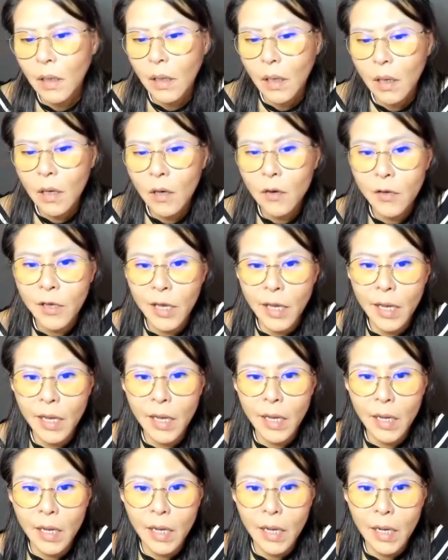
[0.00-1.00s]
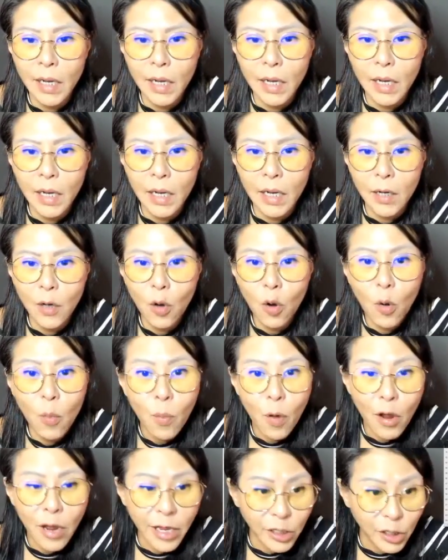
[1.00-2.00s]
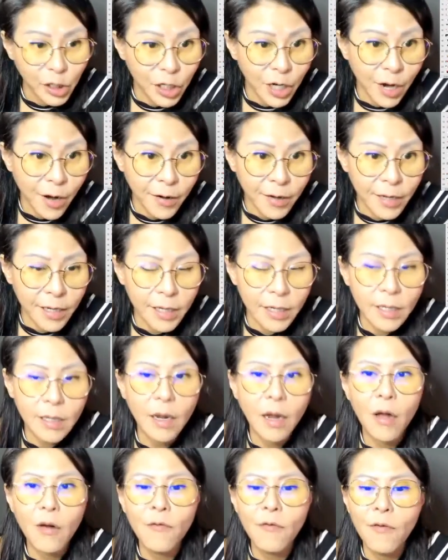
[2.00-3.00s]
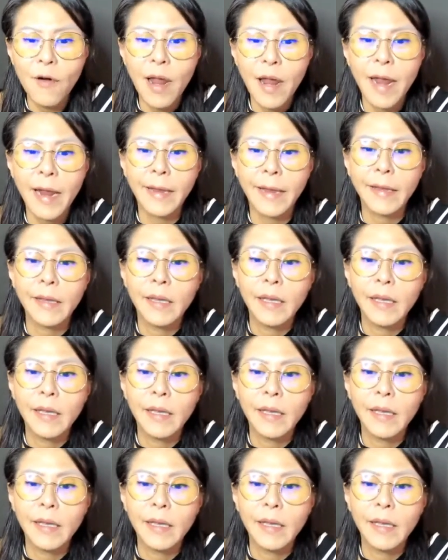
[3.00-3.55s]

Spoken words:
Okay, no more HERE. All right.